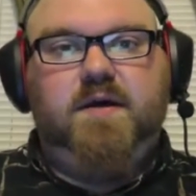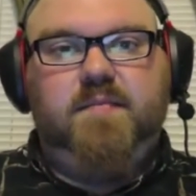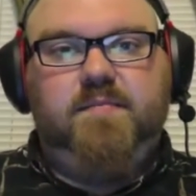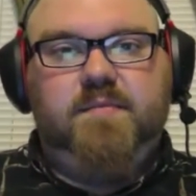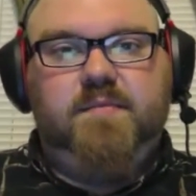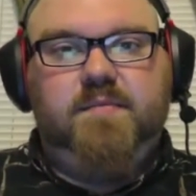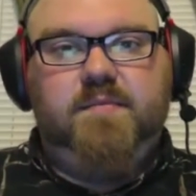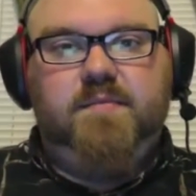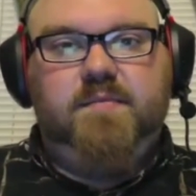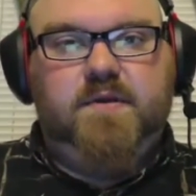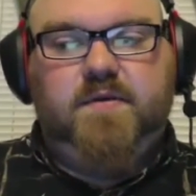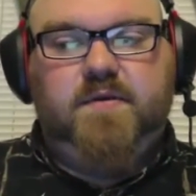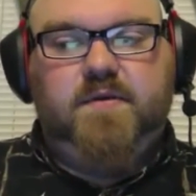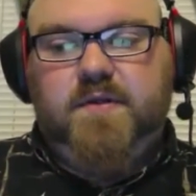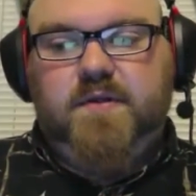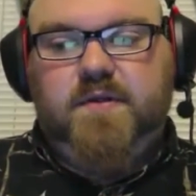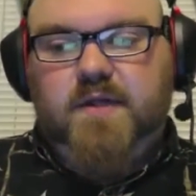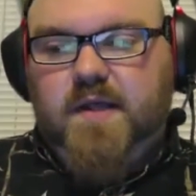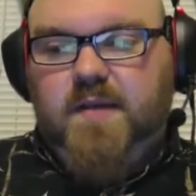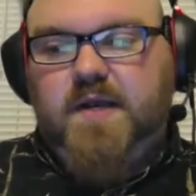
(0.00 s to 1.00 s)
You know,
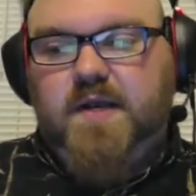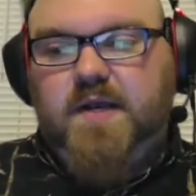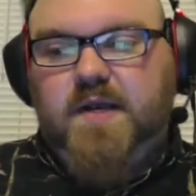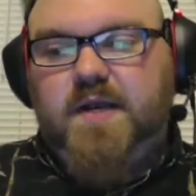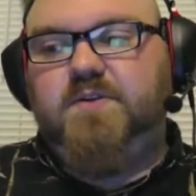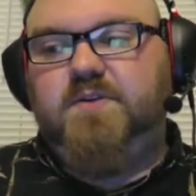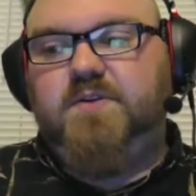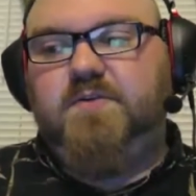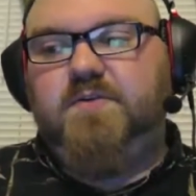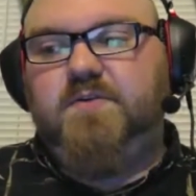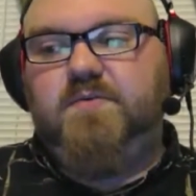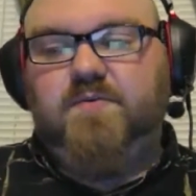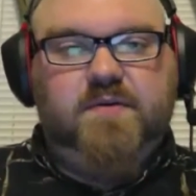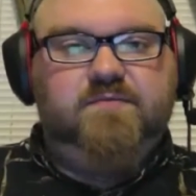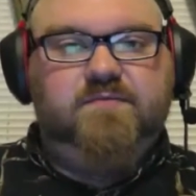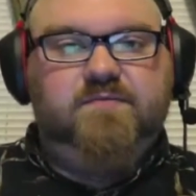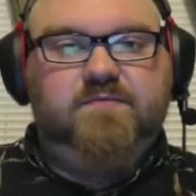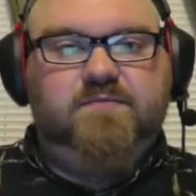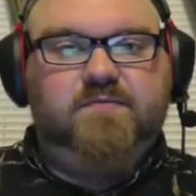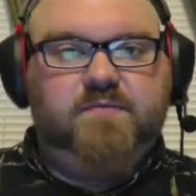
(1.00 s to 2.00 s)
I mean, I do
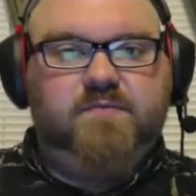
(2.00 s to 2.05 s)
review